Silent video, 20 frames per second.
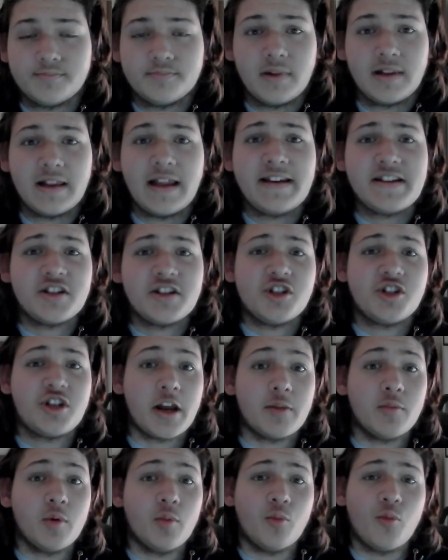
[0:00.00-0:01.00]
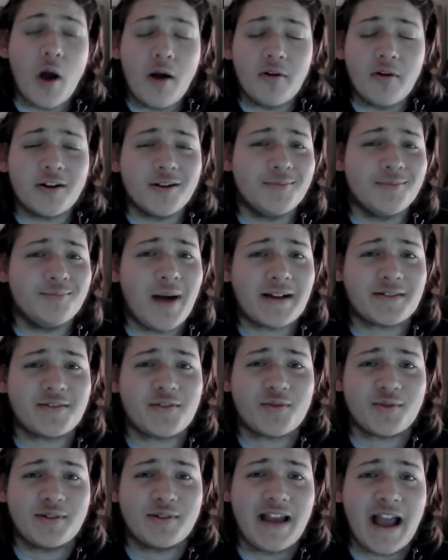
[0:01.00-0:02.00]
Ladies and gentlemen, welcome back to
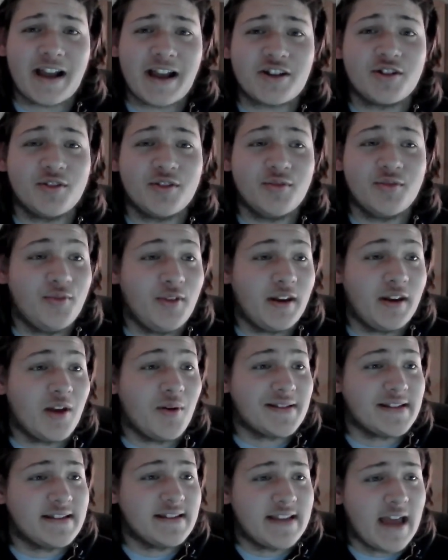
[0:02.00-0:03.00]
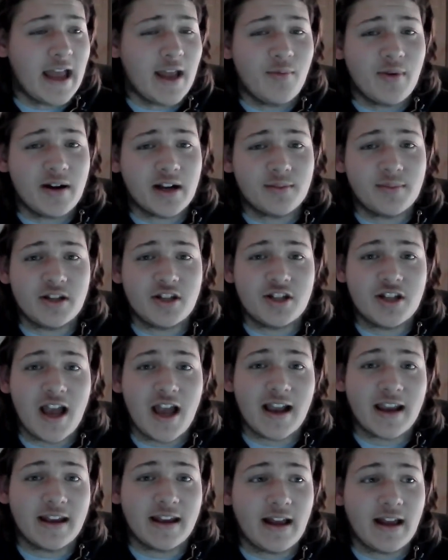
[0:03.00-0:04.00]
the reaction video, where today we're going to be
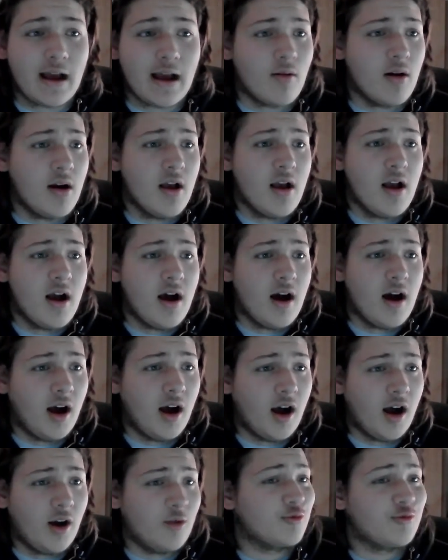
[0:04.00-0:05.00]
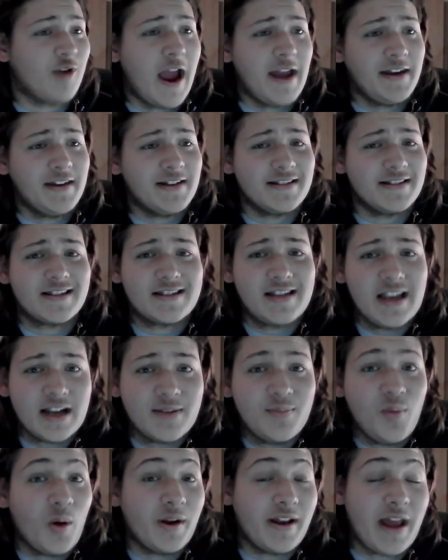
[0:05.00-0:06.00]
checking out Ren Sick
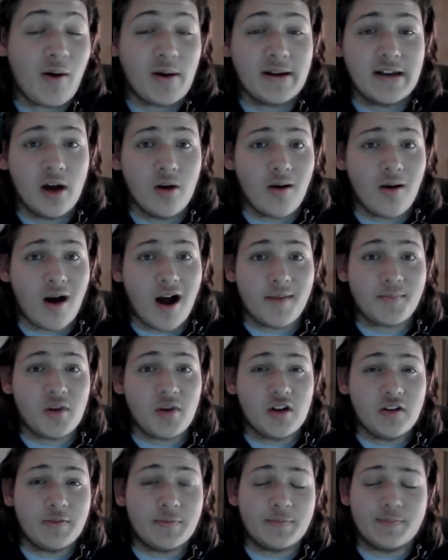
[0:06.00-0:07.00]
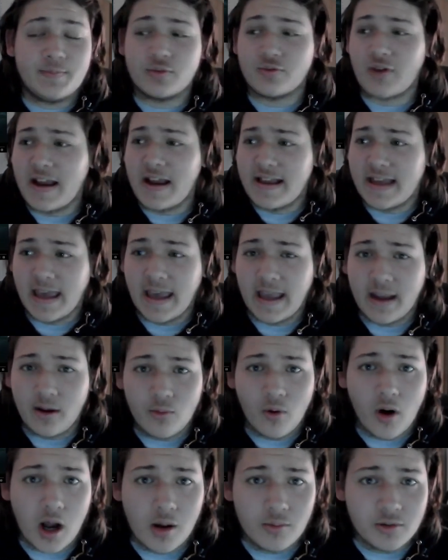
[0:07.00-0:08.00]
Boy. Now, I know I'm kind of breaking
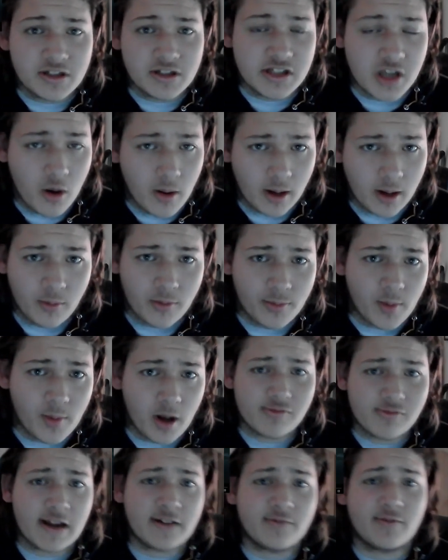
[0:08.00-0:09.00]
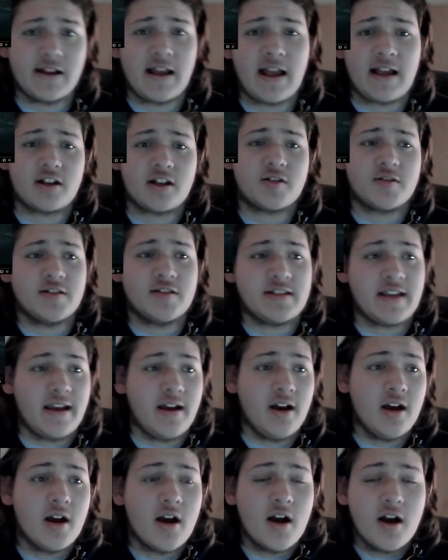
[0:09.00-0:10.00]
what I was doing with my Ren reactions here.